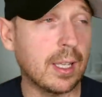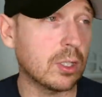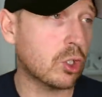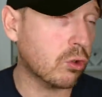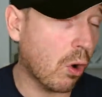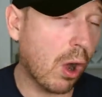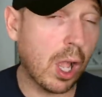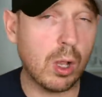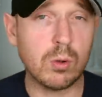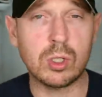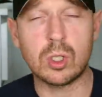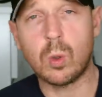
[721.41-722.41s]
and
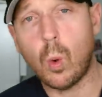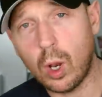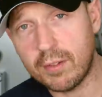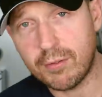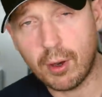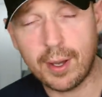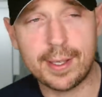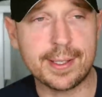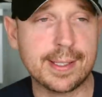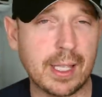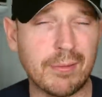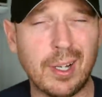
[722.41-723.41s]
trials and qualifying
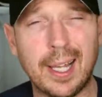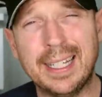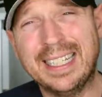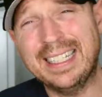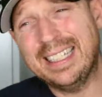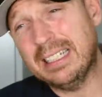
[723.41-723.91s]
and stuff like that.